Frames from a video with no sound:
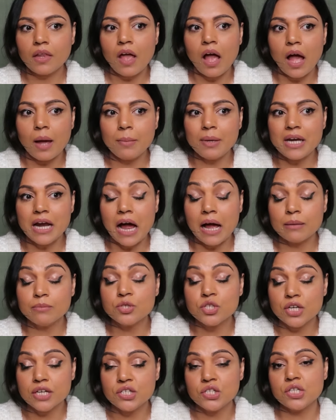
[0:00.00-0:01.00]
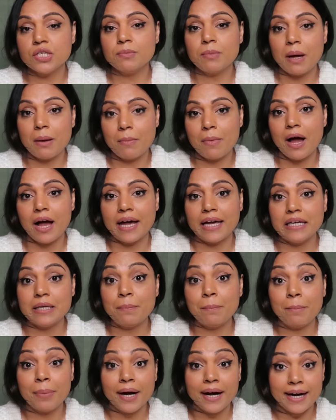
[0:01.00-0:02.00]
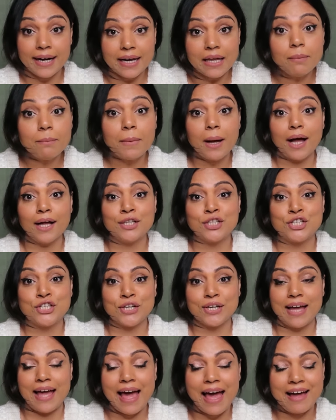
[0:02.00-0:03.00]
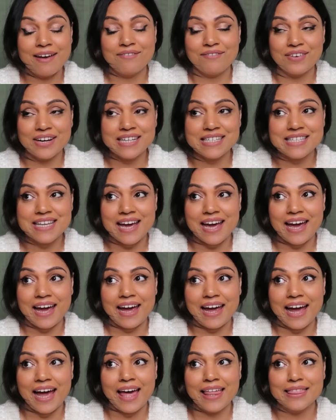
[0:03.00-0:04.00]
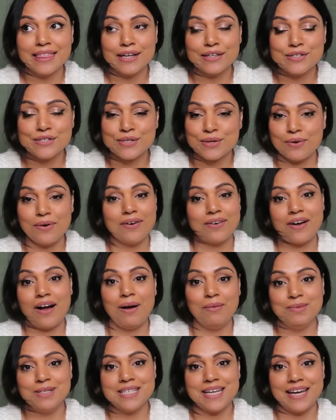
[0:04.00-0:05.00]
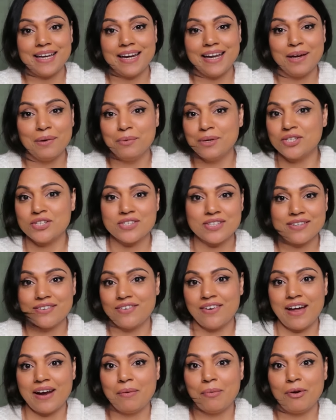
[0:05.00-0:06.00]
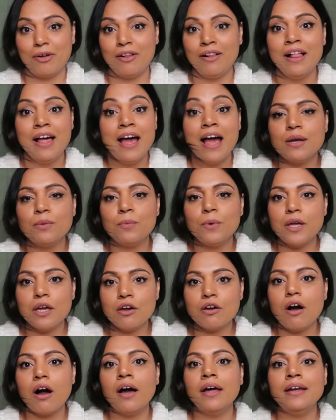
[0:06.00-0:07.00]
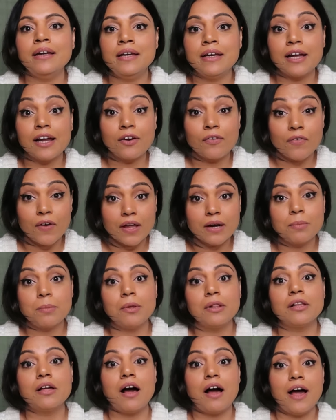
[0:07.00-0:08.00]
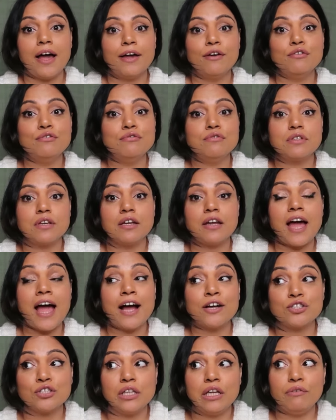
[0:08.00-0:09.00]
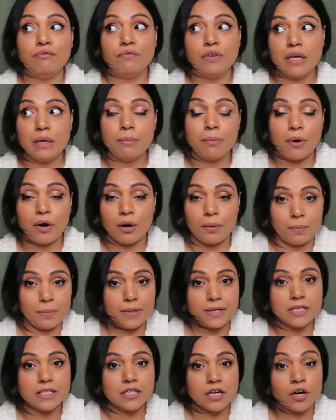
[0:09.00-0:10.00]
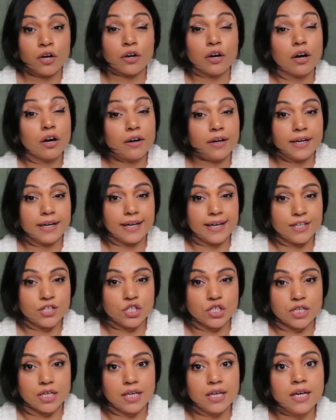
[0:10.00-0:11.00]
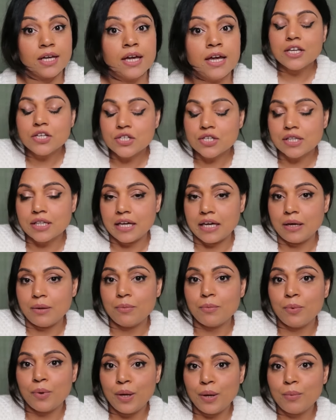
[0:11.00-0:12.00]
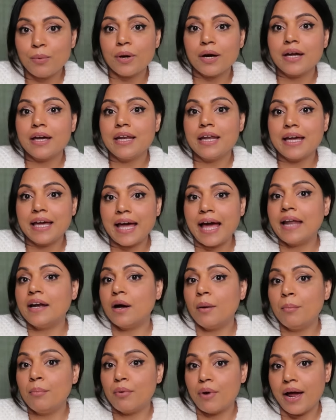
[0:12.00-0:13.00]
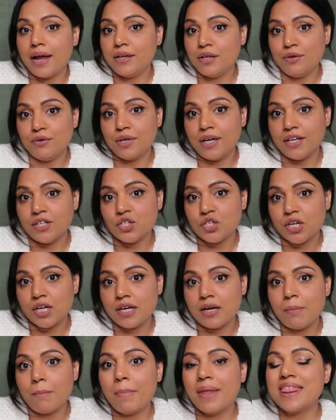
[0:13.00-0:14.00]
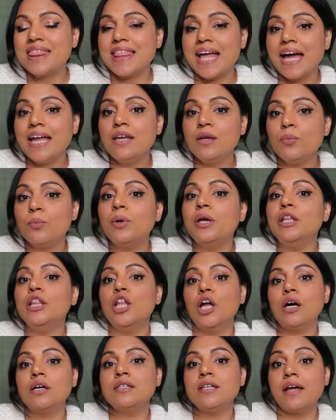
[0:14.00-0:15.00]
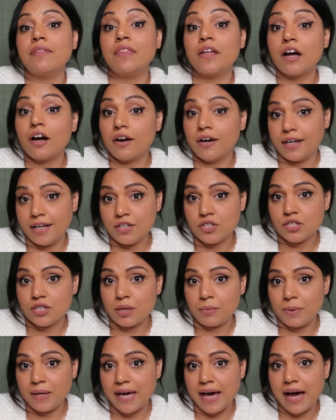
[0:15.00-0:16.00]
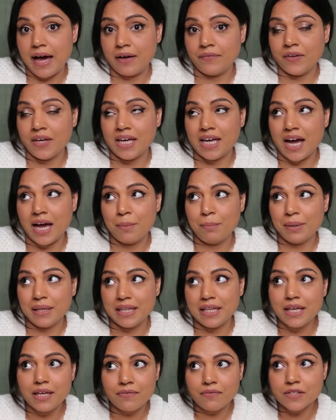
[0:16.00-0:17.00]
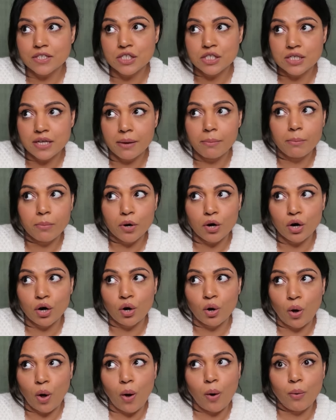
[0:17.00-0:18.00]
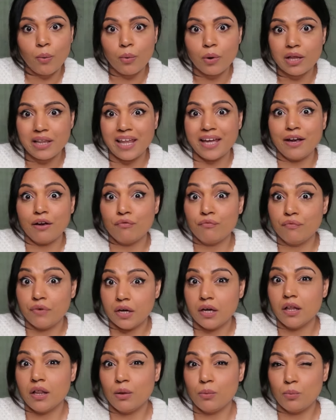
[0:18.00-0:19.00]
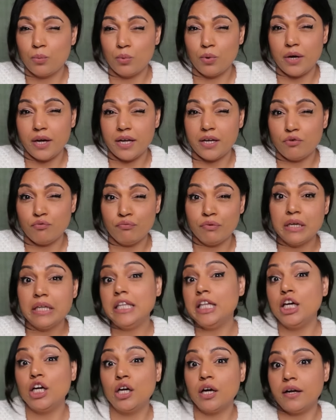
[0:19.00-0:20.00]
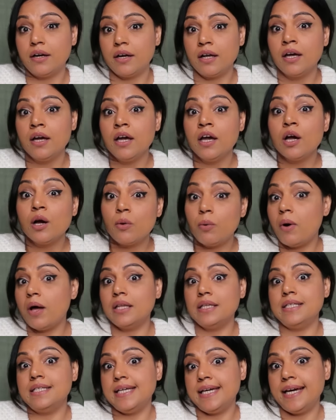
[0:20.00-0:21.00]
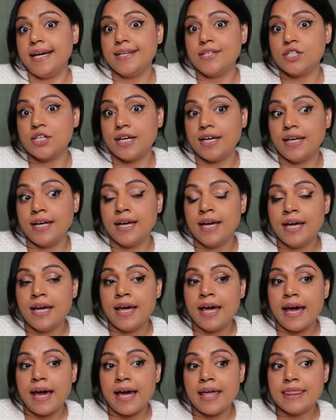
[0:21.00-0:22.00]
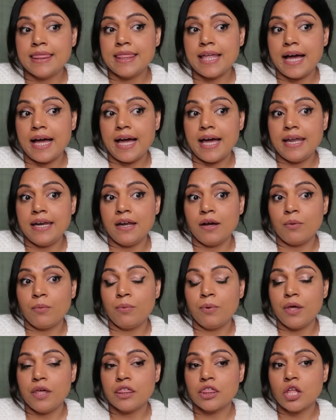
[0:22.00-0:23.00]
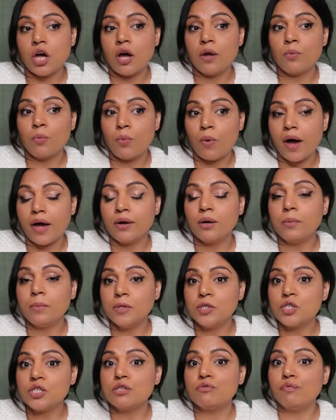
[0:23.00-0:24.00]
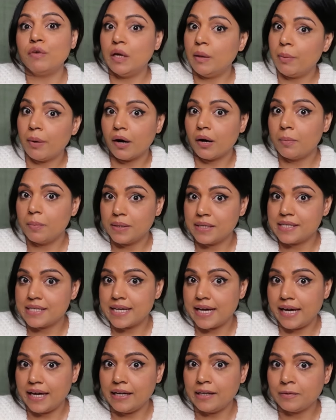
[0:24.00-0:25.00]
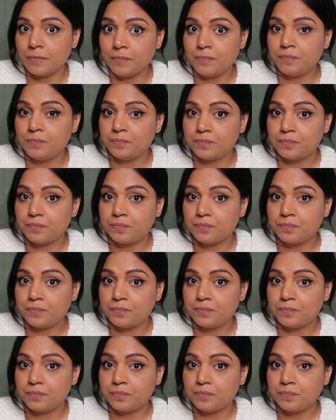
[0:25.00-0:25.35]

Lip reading: I mean, I'm changing my mind pretty much every day, and they're so accommodating, which is incredible. And we got an incredible guy who's gonna actually repurpose our current kitchen. Initially, we were gonna get a brand new kitchen, but then we looked at the current kitchen that we have. I believe it's timber, oak, like real wood, really good quality kitchen. And then we thought, why don't we just repurpose it?